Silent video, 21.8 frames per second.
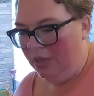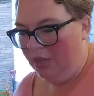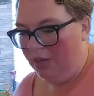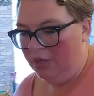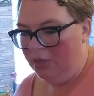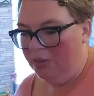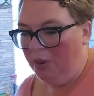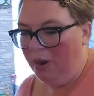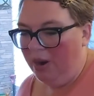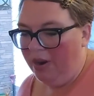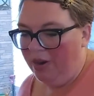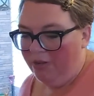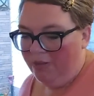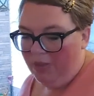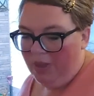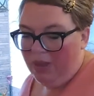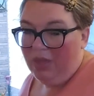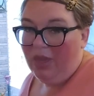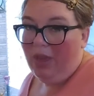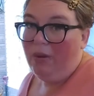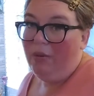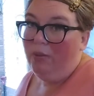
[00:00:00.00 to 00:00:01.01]
There's part of
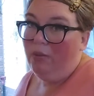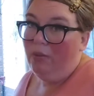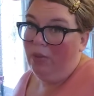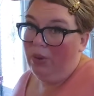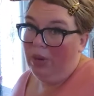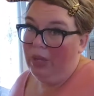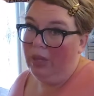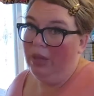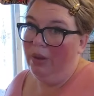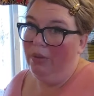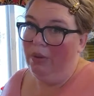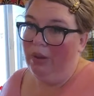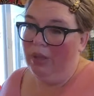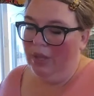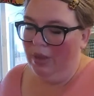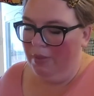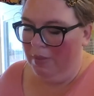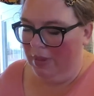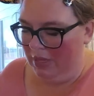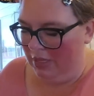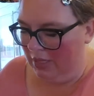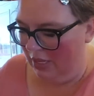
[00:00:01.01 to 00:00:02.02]
me that really,
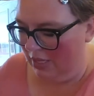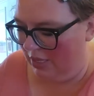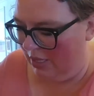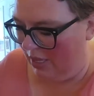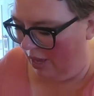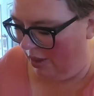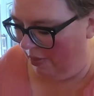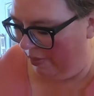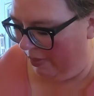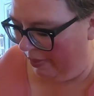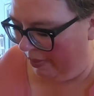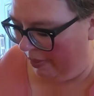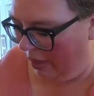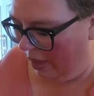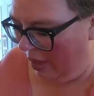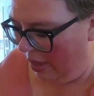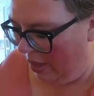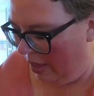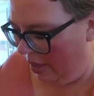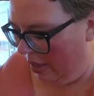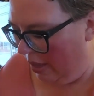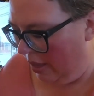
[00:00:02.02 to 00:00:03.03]
really misses them.
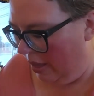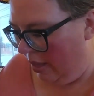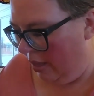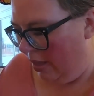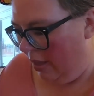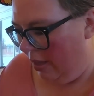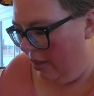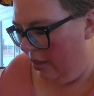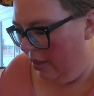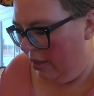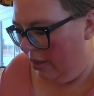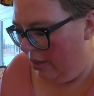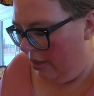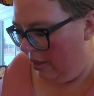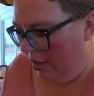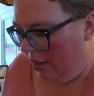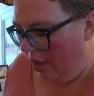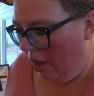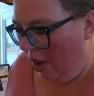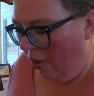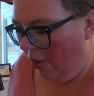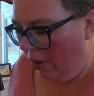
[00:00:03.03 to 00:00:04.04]

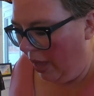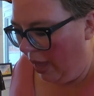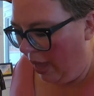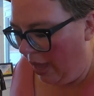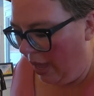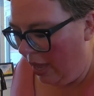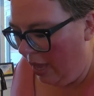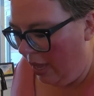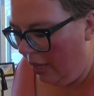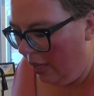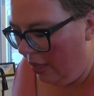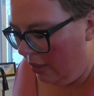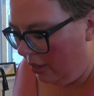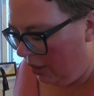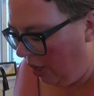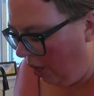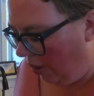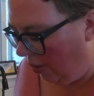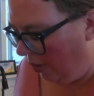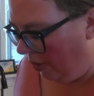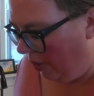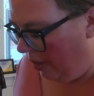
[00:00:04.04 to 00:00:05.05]
Okay,
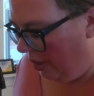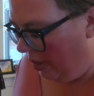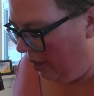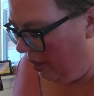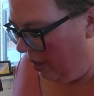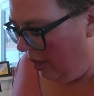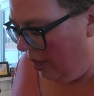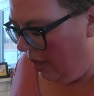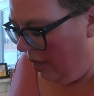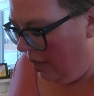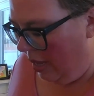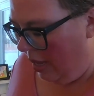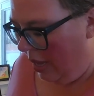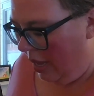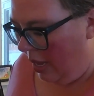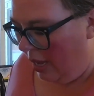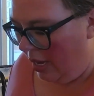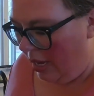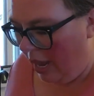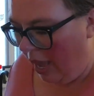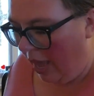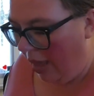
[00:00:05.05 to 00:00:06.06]
so
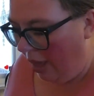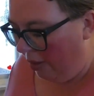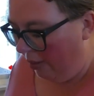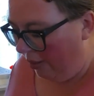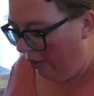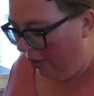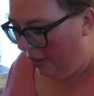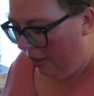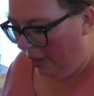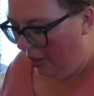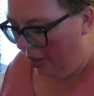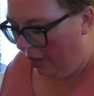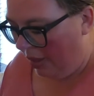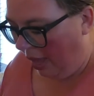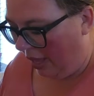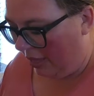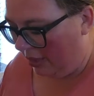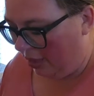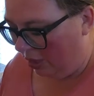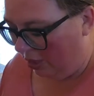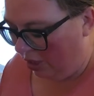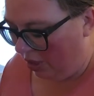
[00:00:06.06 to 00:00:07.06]
now
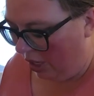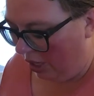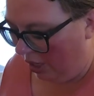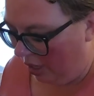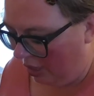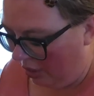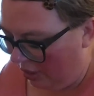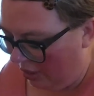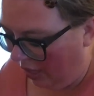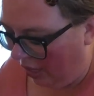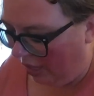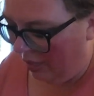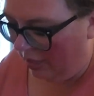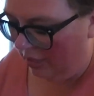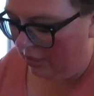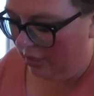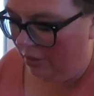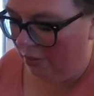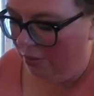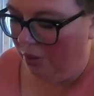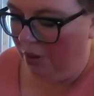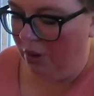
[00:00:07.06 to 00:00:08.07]
that's our Jello Salad
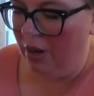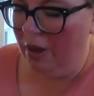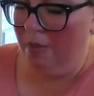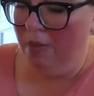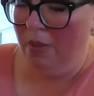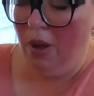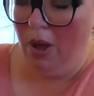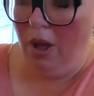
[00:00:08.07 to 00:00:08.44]
Supreme.